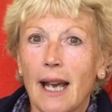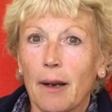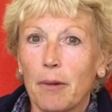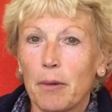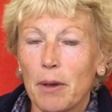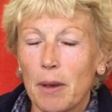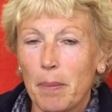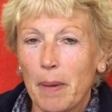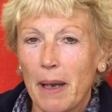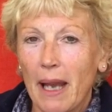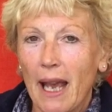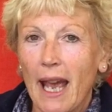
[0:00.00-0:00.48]
how
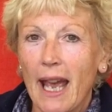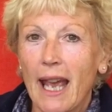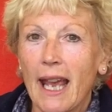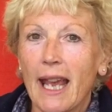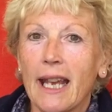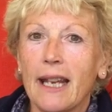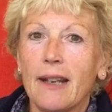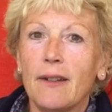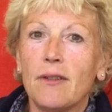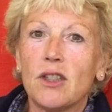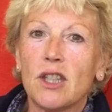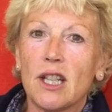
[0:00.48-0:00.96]
he
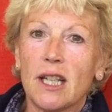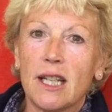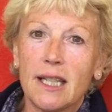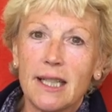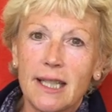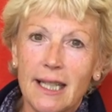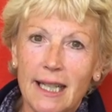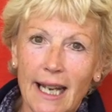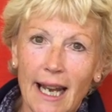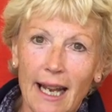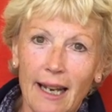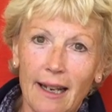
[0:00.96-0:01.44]
behaves and
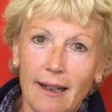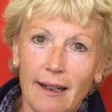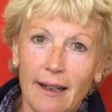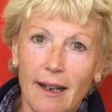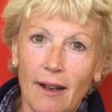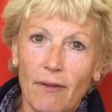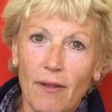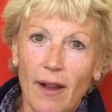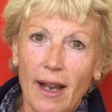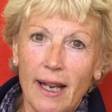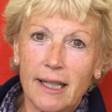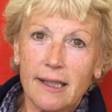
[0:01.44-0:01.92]
is he getting
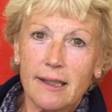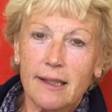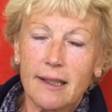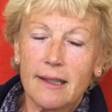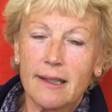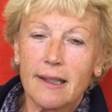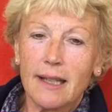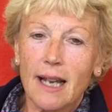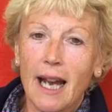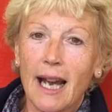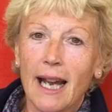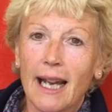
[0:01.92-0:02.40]
enough
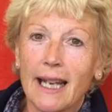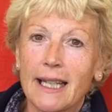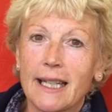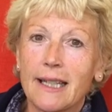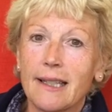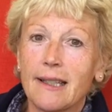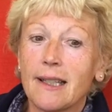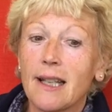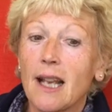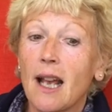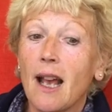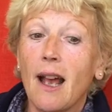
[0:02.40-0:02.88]

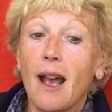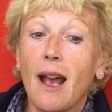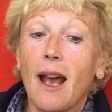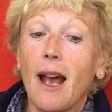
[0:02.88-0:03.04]
exercise.